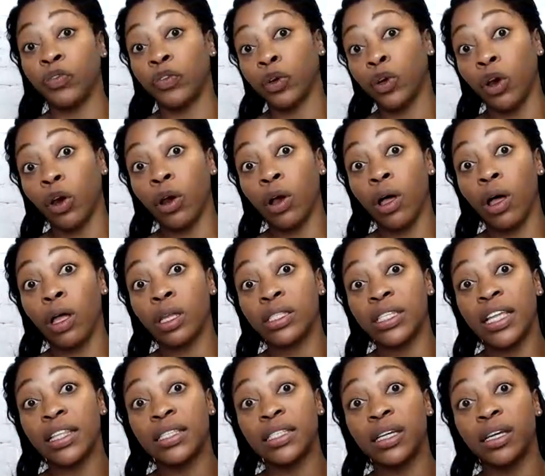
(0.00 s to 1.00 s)
for girls.
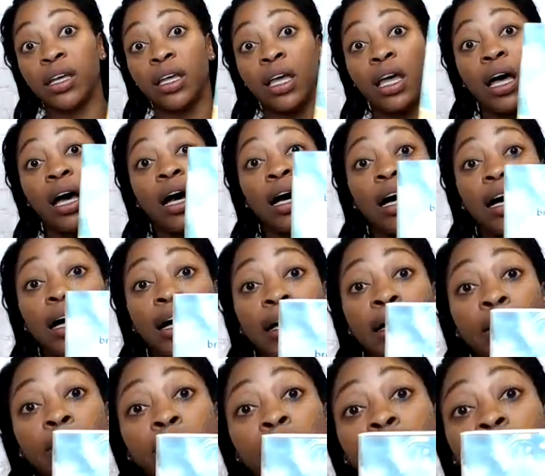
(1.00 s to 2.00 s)
It's a
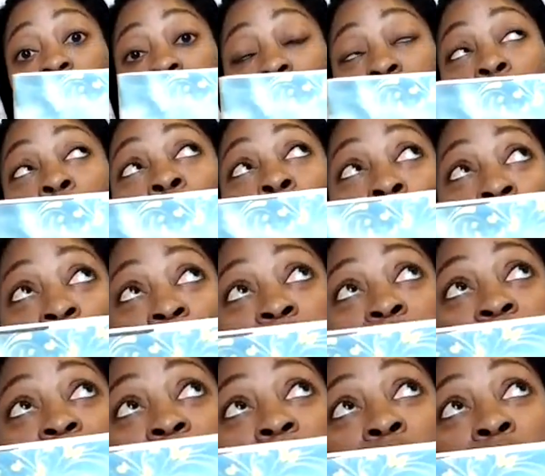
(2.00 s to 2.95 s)
um, a great